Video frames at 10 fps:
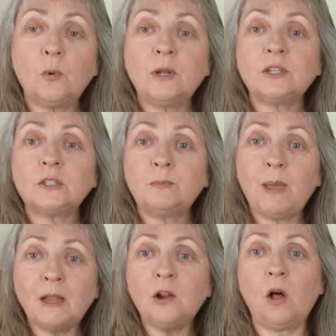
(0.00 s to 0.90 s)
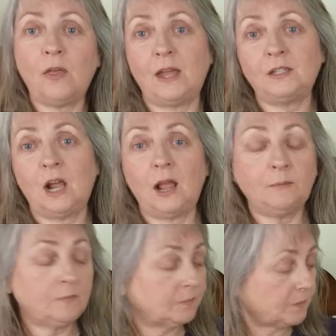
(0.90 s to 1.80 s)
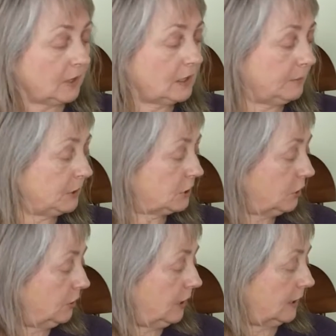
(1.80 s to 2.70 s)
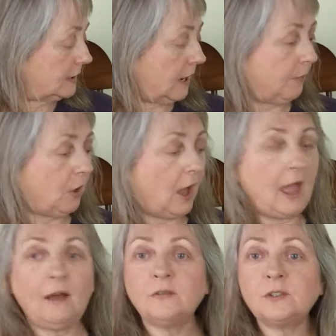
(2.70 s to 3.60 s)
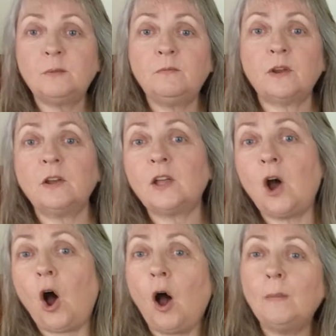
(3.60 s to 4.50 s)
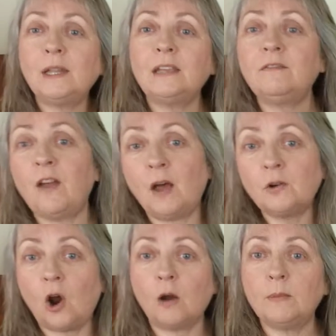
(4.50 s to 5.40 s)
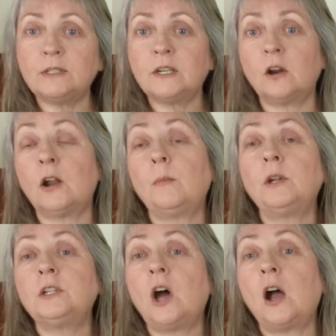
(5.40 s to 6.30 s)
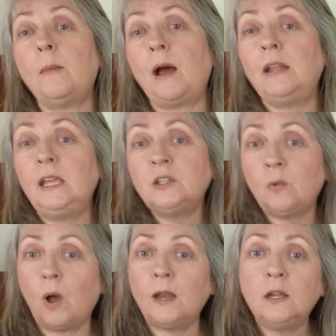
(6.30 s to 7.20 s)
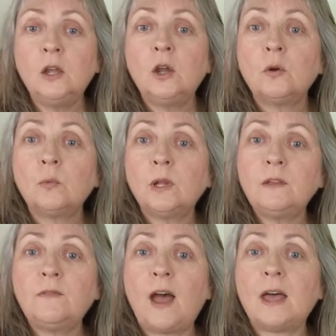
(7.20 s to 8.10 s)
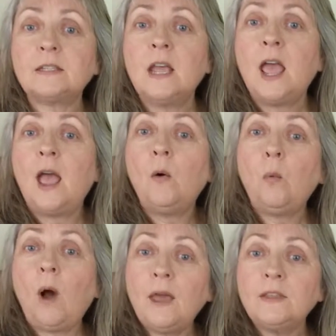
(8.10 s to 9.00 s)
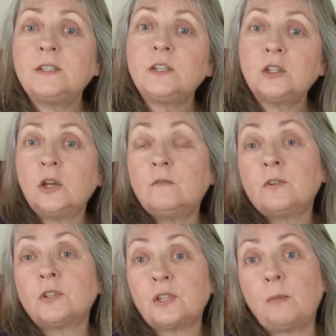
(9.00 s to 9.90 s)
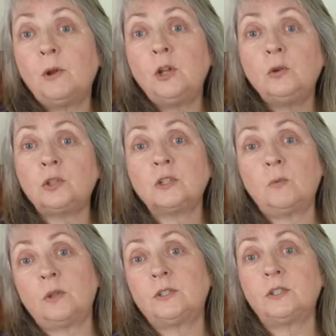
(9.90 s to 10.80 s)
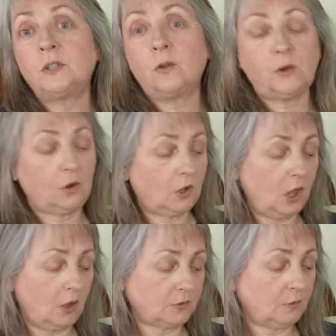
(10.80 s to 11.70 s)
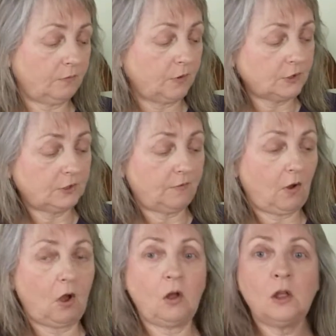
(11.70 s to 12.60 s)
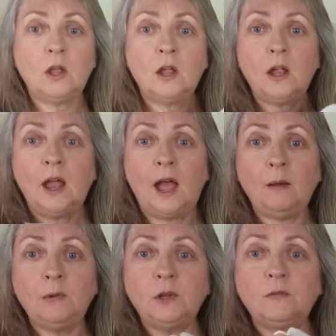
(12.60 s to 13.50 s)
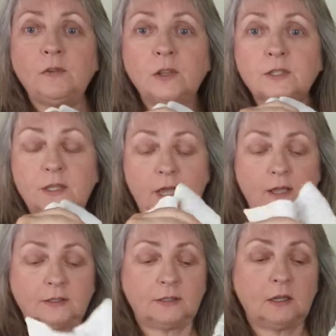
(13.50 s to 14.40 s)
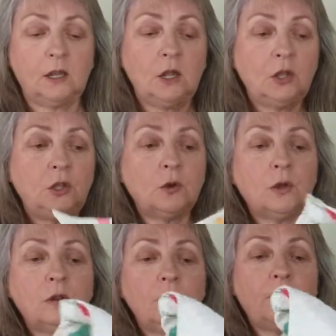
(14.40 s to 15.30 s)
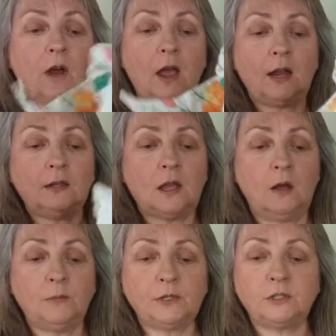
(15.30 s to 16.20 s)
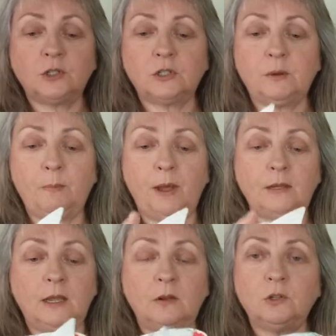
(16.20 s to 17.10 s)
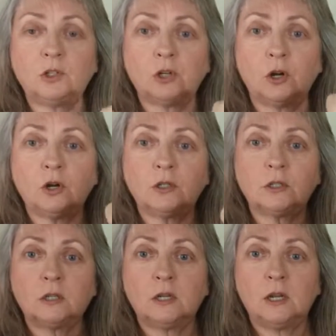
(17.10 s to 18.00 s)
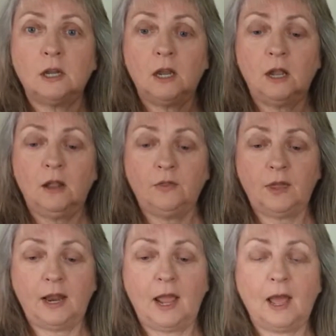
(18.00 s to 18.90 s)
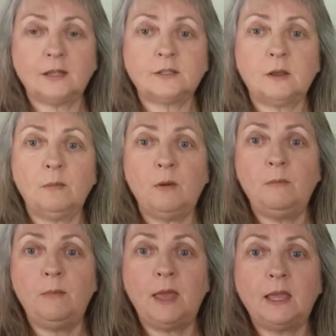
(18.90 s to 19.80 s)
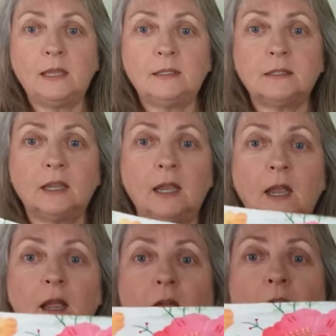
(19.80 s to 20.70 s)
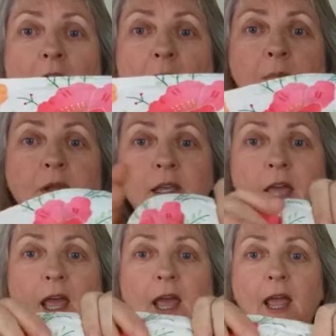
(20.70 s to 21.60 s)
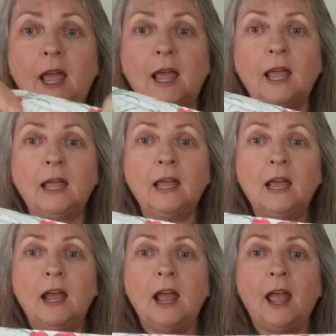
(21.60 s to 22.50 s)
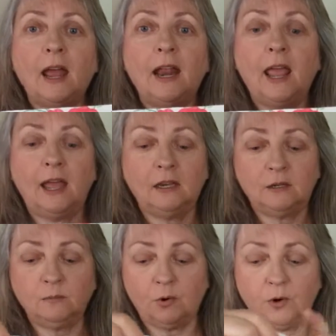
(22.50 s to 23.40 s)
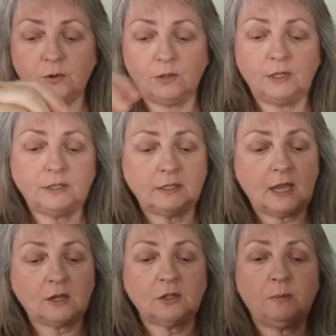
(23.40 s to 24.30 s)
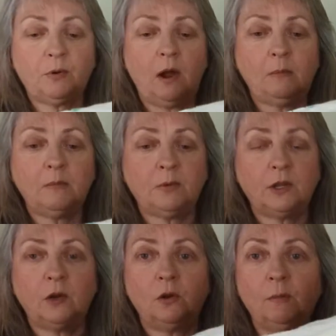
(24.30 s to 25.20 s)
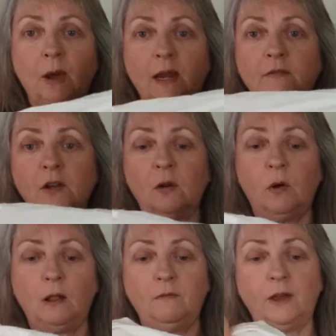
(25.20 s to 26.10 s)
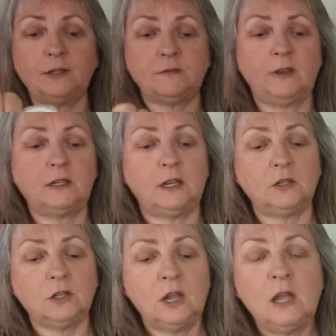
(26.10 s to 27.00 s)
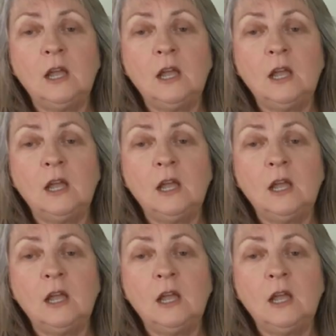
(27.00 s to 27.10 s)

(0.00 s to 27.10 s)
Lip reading: don't want to spend all that time, let me show you an example. I have some very commonly found garments here, and I'm going to talk about each one really fast and why this is good for someone who just wants to sew their own clothes. Well, first of all, how beautiful is this? You can find, this is just a button-down shirt that has some amazing applique and hand embroidery. This is actually probably pretty old. It might even qualify as vintage,